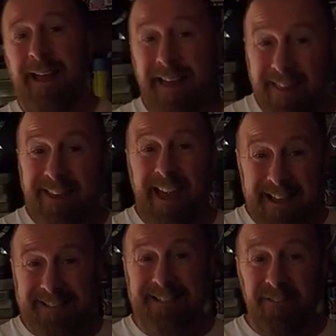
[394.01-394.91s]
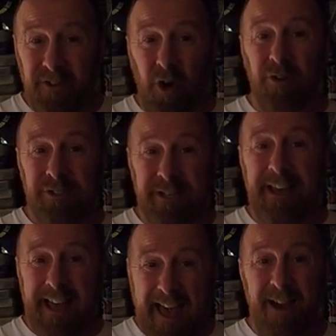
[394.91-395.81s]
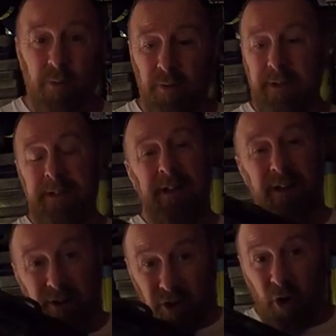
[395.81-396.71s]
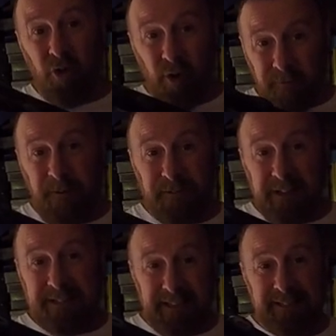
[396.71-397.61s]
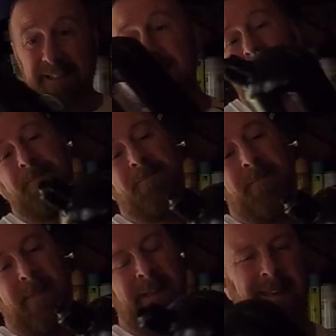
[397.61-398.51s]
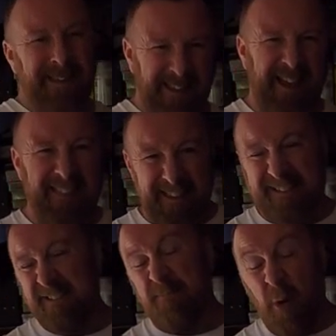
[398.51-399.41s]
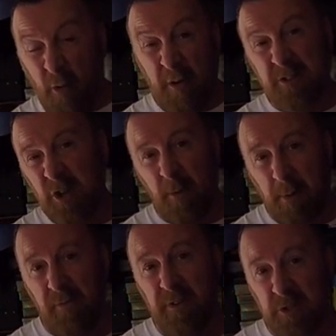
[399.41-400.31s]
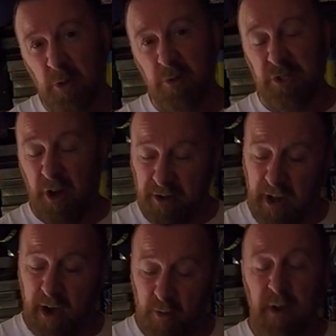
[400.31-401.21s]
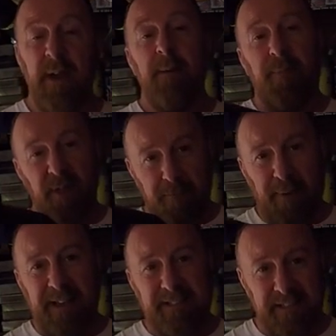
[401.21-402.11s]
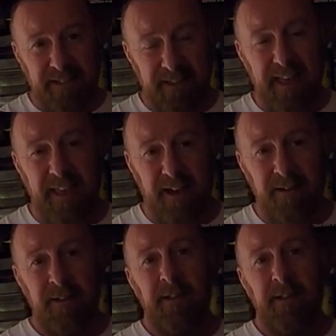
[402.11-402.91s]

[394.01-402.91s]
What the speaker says: And the gases have got to get out, not your 50cc. Okay, this is a poor example of an exhaust, I know, but the basics are there.